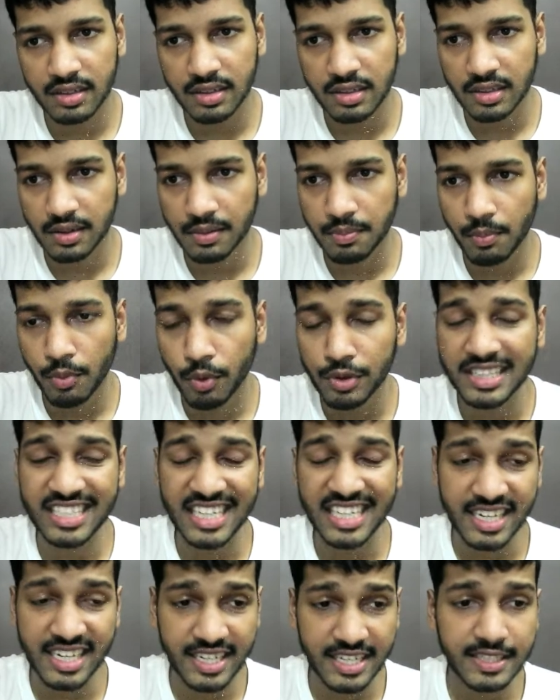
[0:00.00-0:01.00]
most
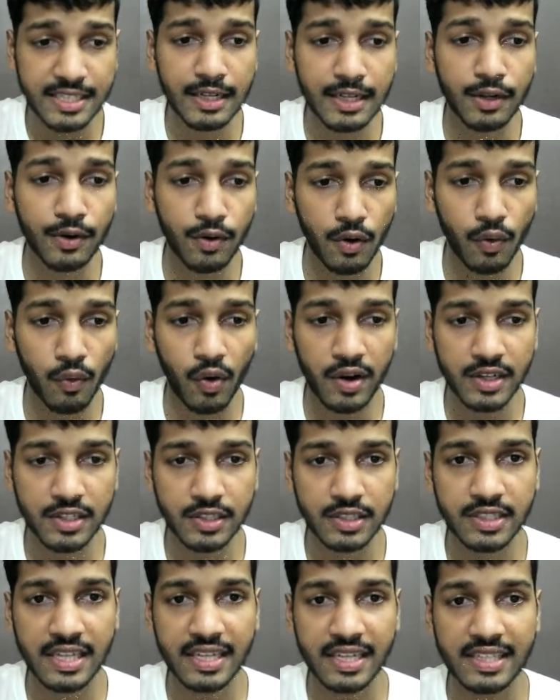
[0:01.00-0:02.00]
current logo,
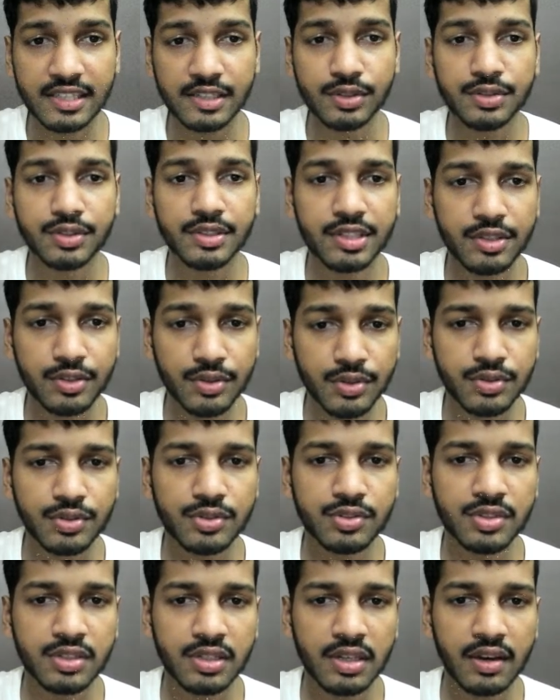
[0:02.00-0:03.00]
what they do
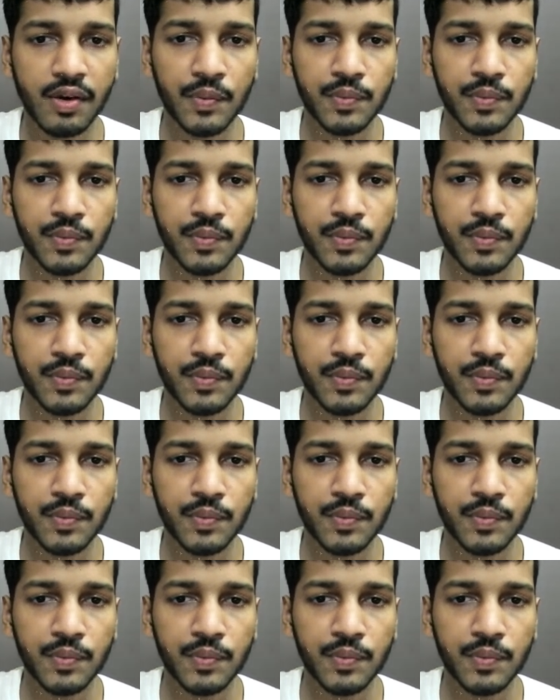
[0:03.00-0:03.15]
use.